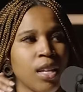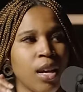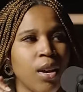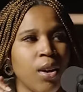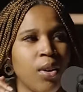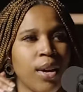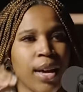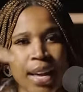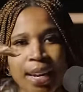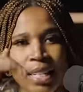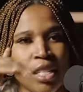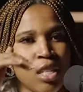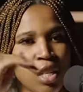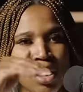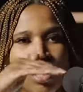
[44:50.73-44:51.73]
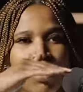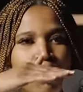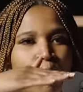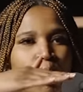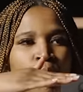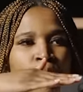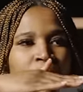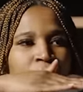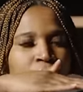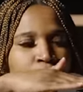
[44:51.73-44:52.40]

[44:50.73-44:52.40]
sell, and it's just moving in a